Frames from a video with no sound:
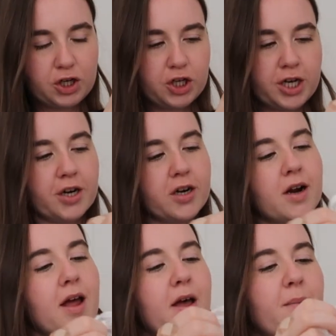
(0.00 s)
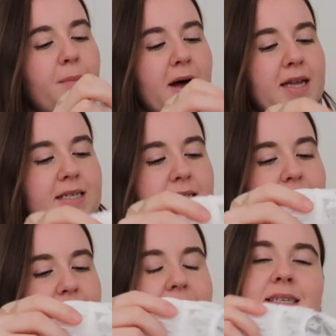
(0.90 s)
sheer, but
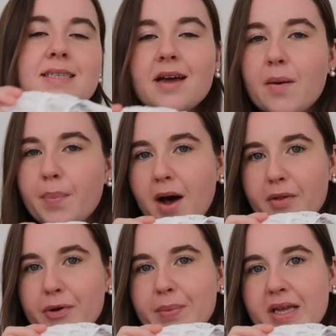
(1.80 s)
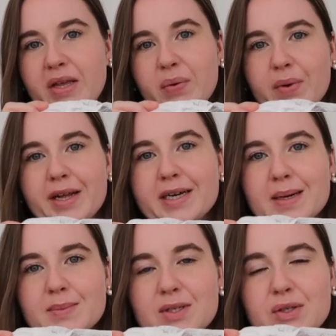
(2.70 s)
that does not bother me when it
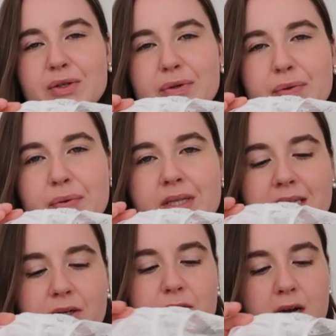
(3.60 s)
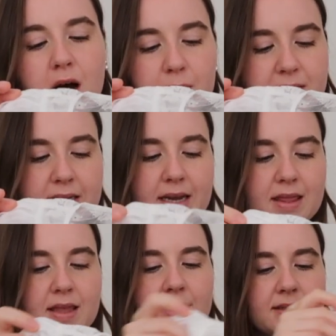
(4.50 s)
comes to little tops
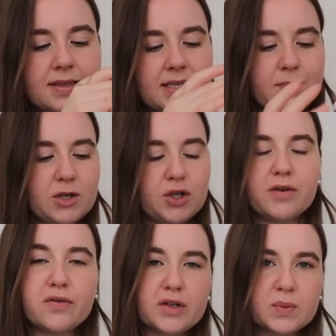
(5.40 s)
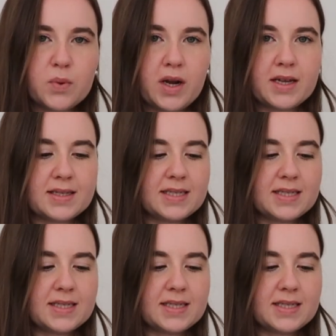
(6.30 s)
like this, especially for spring and